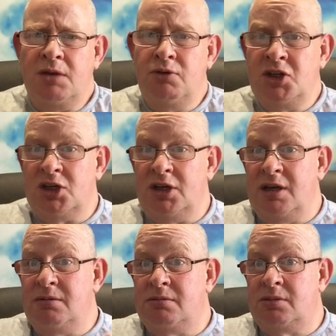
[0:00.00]

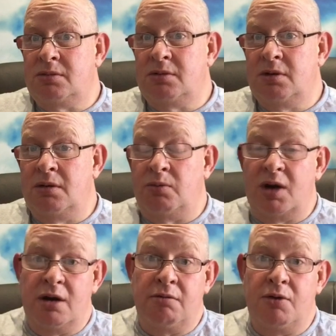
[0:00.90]
Recently
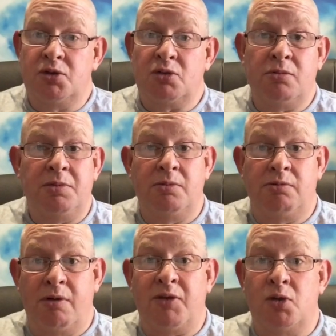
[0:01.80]
one of the
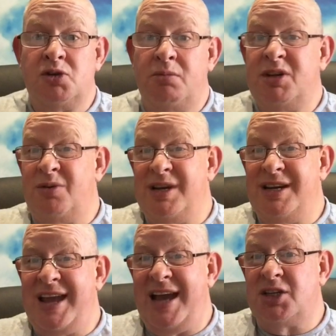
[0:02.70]
reviews I'll be
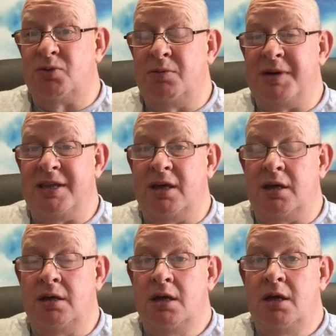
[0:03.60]
doing next will be
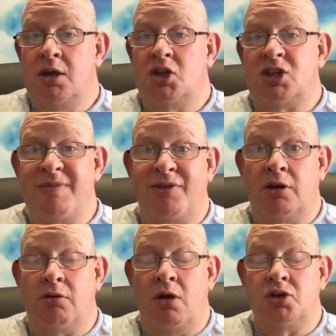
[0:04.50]
the Smith
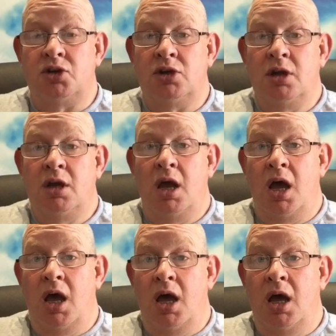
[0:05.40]
and Cross
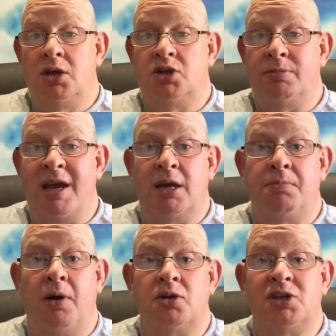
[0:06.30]
Jamaican
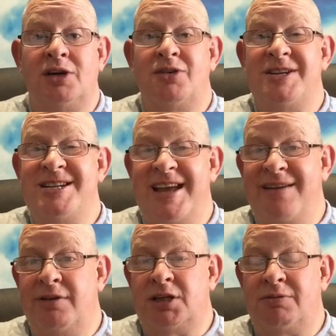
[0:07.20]
pot still
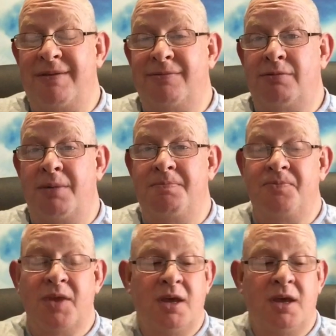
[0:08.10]
Navy Strength rum.